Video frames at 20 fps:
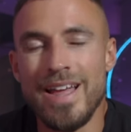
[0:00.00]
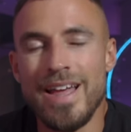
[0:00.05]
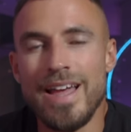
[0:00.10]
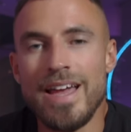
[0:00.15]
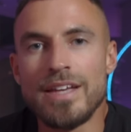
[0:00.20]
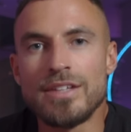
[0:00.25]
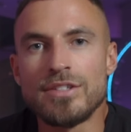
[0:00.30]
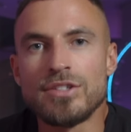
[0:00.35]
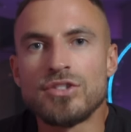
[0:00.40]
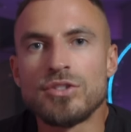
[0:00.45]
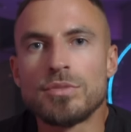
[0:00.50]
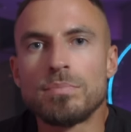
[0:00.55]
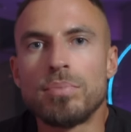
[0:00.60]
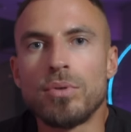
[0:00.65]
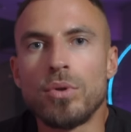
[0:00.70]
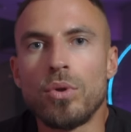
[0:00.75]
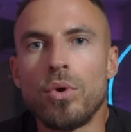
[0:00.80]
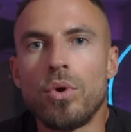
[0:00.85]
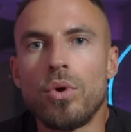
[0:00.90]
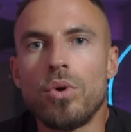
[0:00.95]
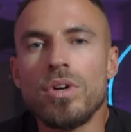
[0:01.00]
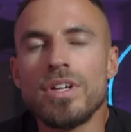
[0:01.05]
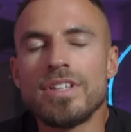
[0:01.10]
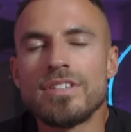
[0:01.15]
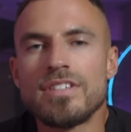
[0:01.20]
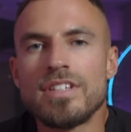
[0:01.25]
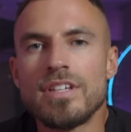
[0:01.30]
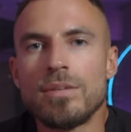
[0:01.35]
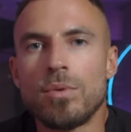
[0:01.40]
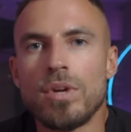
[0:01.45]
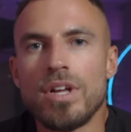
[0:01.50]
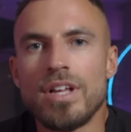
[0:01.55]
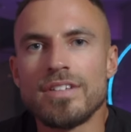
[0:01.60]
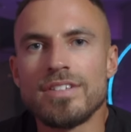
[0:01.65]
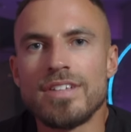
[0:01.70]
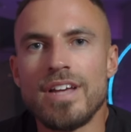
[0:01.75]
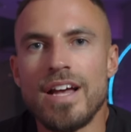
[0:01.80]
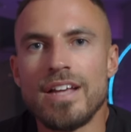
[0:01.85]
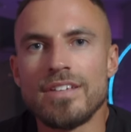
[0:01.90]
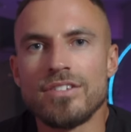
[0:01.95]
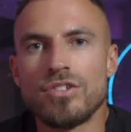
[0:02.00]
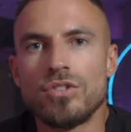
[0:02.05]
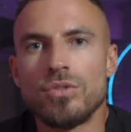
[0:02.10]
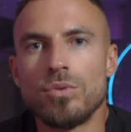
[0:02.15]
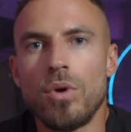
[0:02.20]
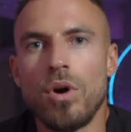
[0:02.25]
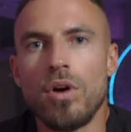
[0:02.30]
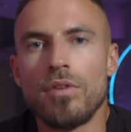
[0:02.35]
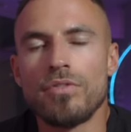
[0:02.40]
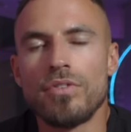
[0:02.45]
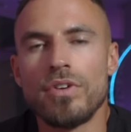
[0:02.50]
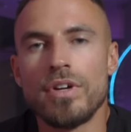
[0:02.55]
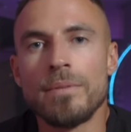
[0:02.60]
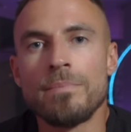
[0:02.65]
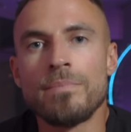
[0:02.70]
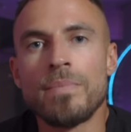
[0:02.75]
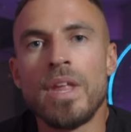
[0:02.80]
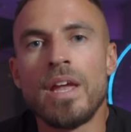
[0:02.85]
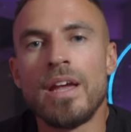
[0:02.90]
explore and see what else it has to offer.